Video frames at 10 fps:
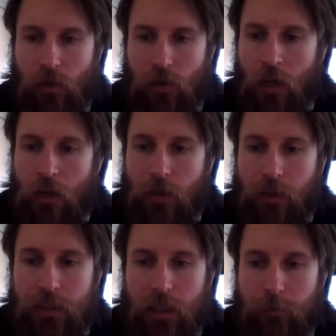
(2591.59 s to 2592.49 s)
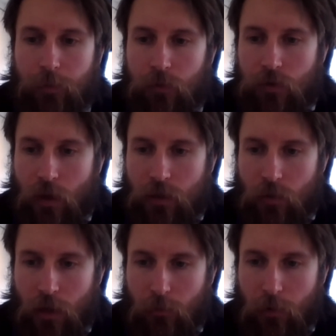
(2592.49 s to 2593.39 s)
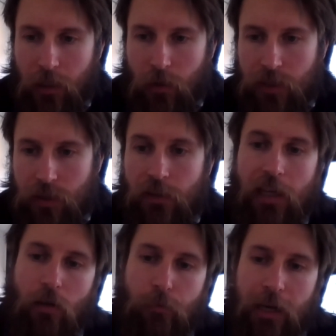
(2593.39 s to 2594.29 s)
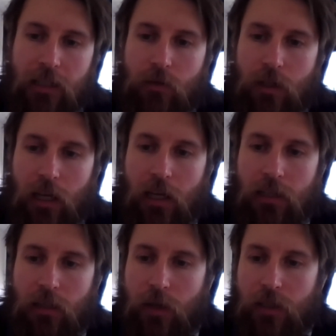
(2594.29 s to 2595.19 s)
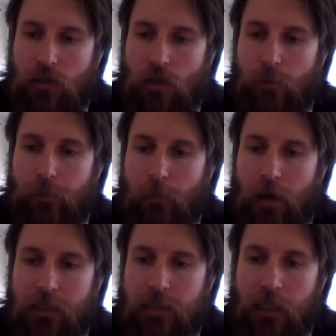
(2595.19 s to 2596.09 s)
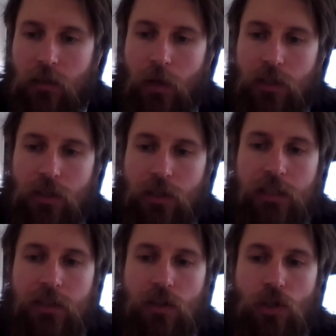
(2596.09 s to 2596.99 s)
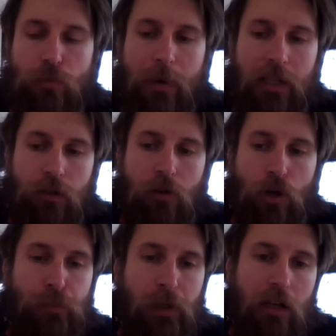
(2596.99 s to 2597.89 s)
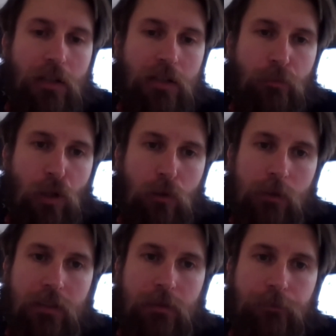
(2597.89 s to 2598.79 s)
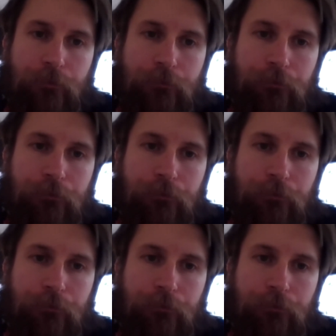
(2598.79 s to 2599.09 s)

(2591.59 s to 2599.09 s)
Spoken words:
So I'm going to skip straight to another Mike question, then come back to a KD question. But Mike's second question is, do you make your own plaster molds?